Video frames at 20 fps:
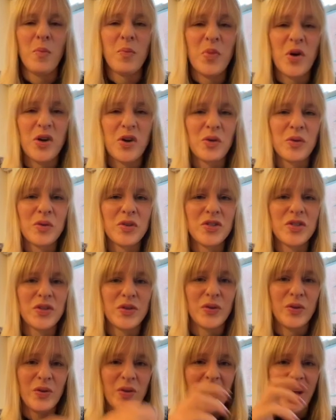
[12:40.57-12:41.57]
but
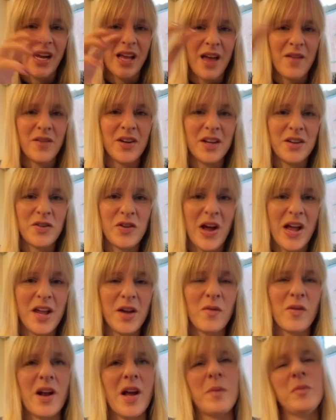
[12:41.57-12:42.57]
also like having a
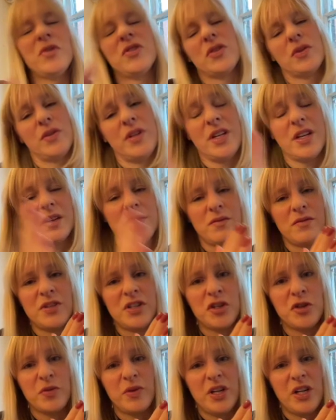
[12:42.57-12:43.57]
diagram so you can
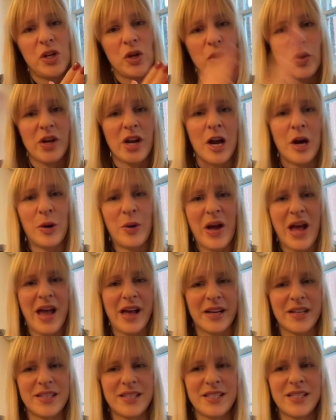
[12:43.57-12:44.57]
visually look how
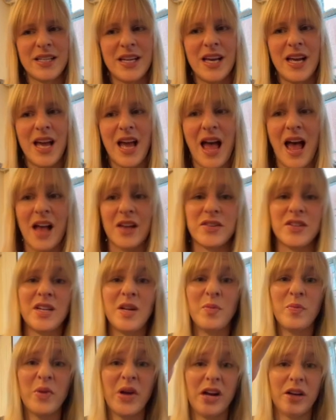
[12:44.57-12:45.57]
X has an
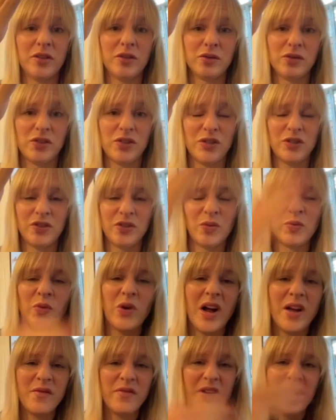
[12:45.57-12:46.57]
impact on certain
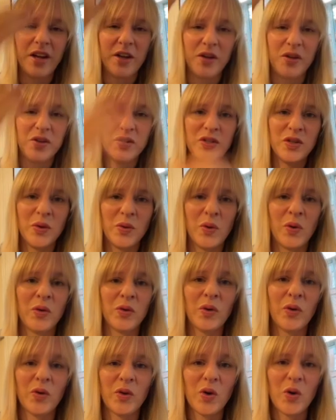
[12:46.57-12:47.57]
Y values, so
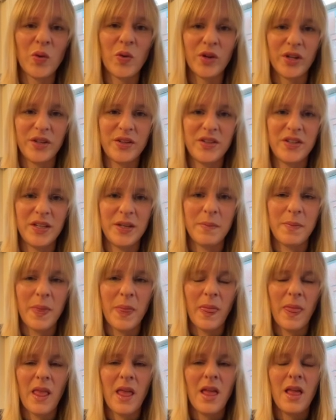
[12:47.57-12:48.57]
on the quality.
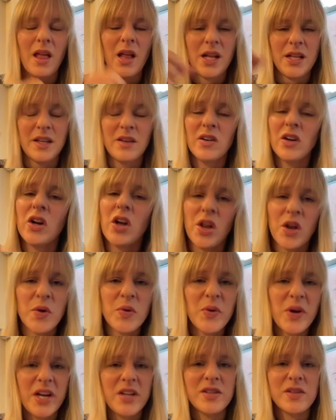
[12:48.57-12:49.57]
There are other
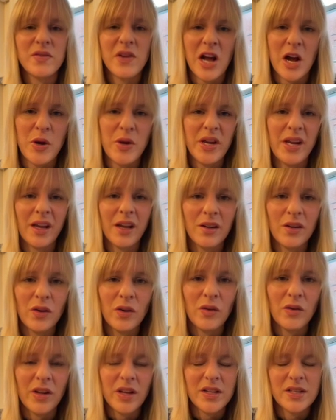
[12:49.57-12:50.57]
ways of how you can
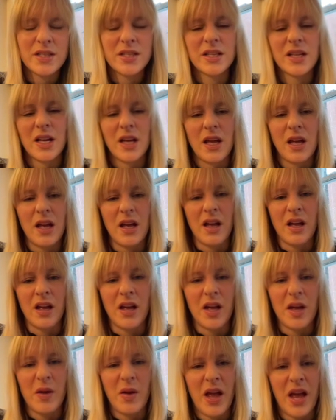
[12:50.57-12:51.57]
do this,
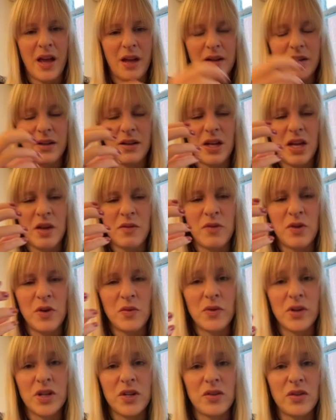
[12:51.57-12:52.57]
and if you
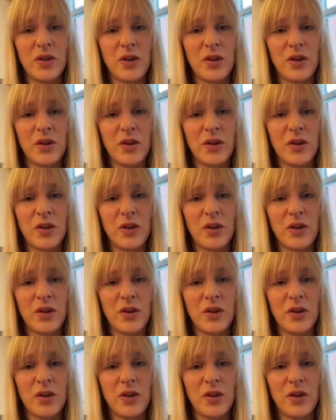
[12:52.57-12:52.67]
wanted to